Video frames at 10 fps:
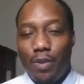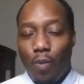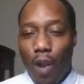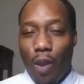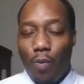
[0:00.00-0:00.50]

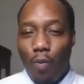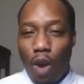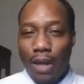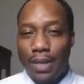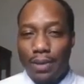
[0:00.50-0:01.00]
a
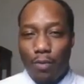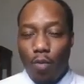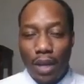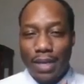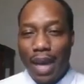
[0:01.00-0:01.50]
one
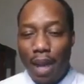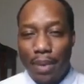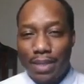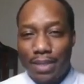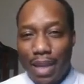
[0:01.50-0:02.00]

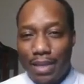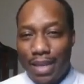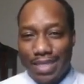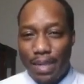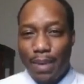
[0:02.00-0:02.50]
comment
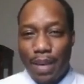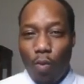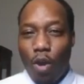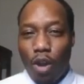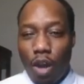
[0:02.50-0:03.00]
that seemed like a
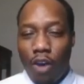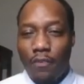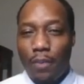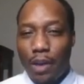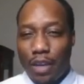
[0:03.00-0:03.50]
one-off,
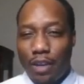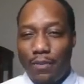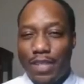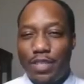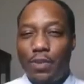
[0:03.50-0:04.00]
but it could have
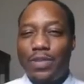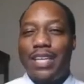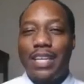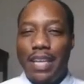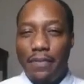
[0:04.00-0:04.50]
been so
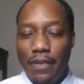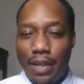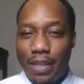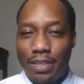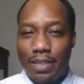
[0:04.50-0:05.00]

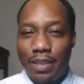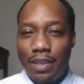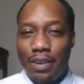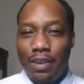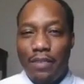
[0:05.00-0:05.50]
significant
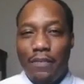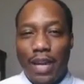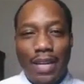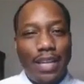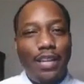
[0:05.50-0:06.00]
for
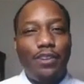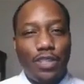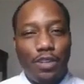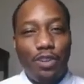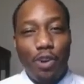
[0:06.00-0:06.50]
that leader
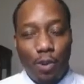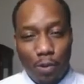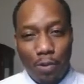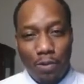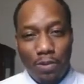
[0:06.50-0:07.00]
to
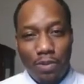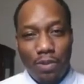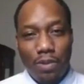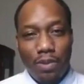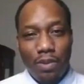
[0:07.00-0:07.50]
know
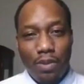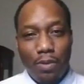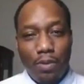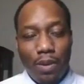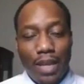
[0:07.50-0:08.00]

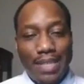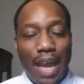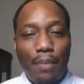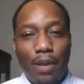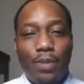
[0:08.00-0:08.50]
is
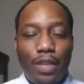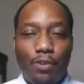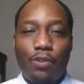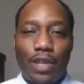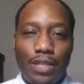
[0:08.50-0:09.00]
happening within the
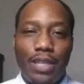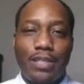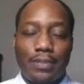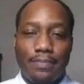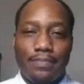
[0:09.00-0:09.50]

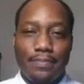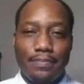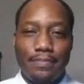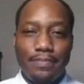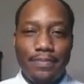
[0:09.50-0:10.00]
organization,
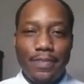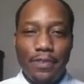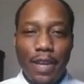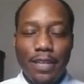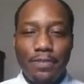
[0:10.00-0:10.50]

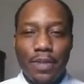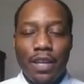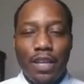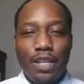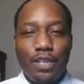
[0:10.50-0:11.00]
right?
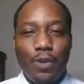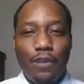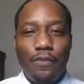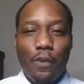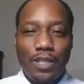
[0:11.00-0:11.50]
So we
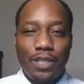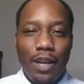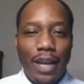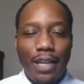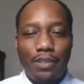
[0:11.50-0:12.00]
can focus on,
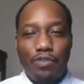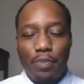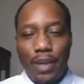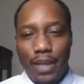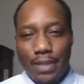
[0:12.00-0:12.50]
hey, there's
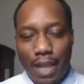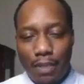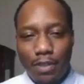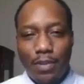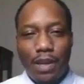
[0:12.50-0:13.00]
repeated times
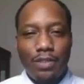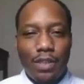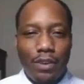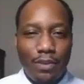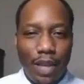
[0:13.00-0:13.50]
about,
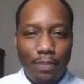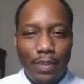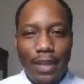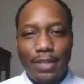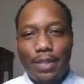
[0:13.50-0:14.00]
not being